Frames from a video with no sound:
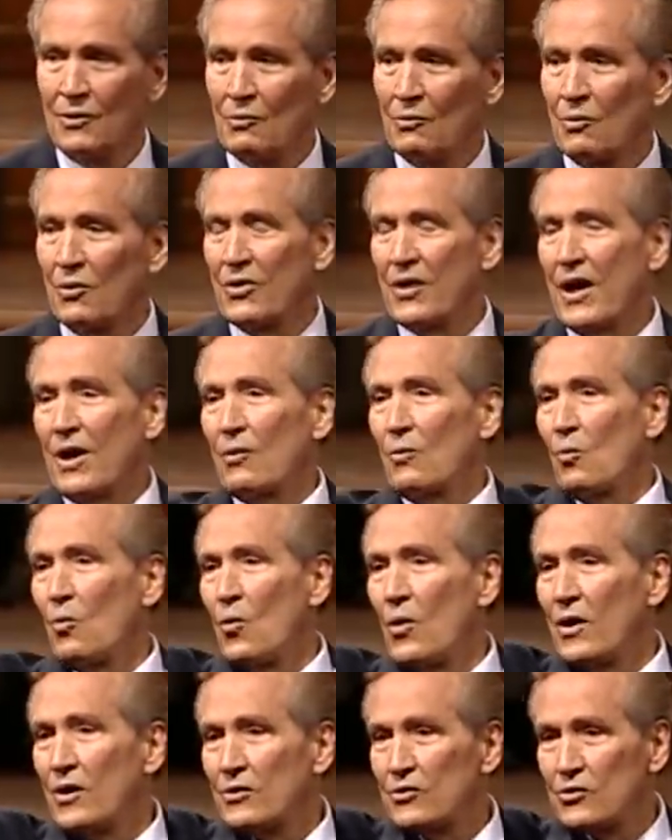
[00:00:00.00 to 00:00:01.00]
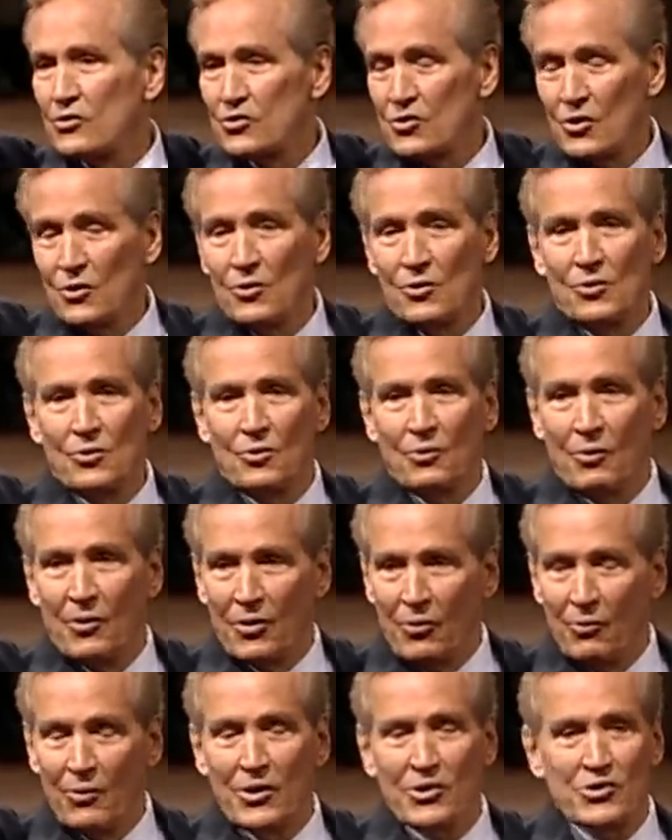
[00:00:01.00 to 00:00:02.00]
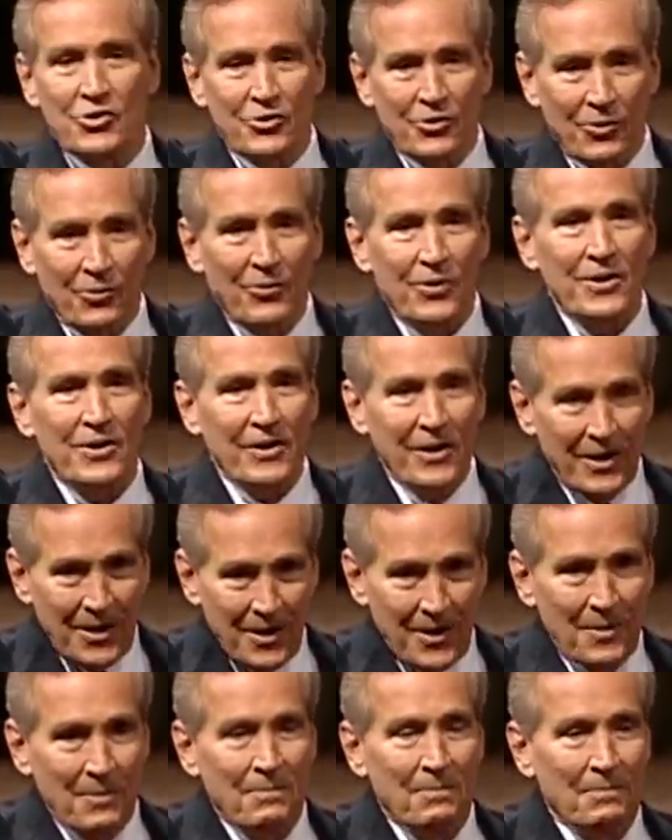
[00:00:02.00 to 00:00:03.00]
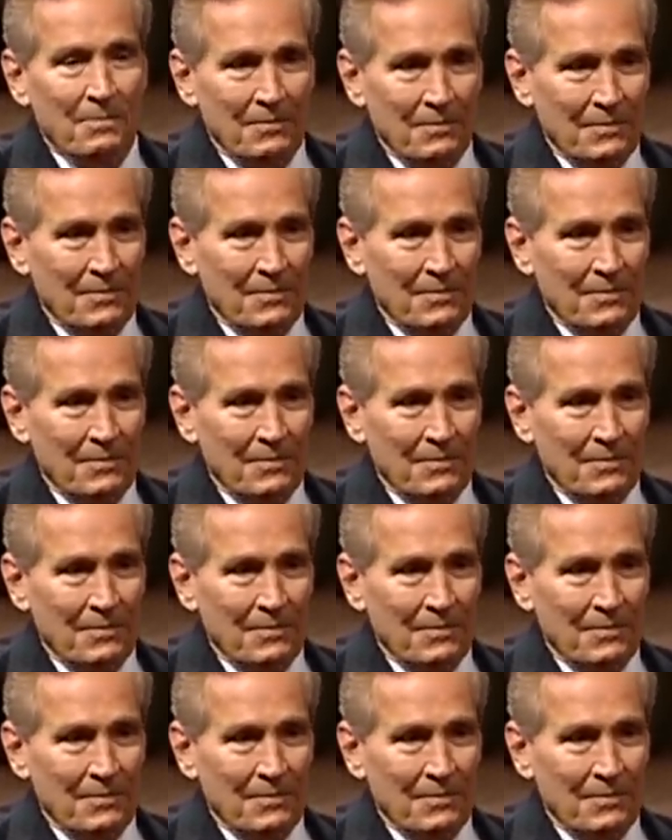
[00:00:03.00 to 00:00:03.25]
Without one soul with which to greet him,